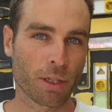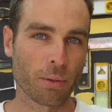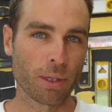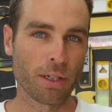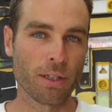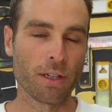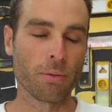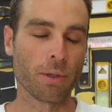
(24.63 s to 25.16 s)

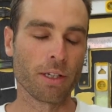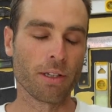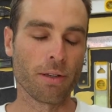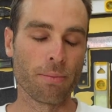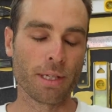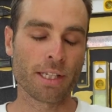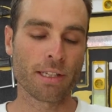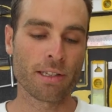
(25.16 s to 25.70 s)
one of
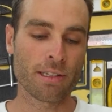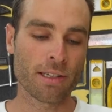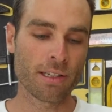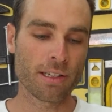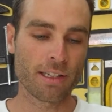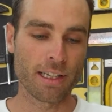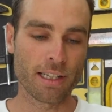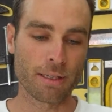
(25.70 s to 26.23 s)
the
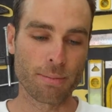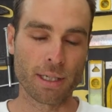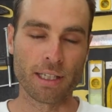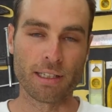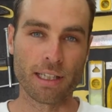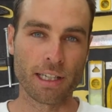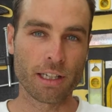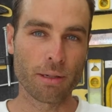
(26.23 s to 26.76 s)
businesses that's been
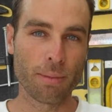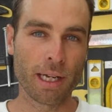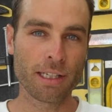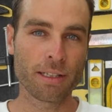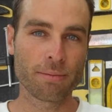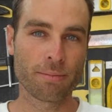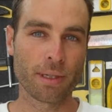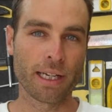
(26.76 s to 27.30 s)

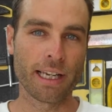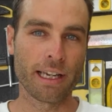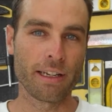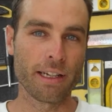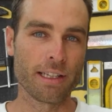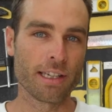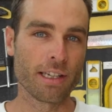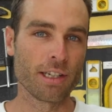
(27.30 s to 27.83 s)
incubated by
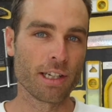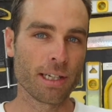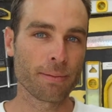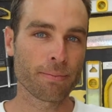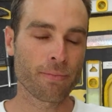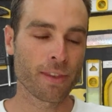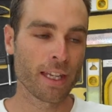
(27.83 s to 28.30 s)
AIDG.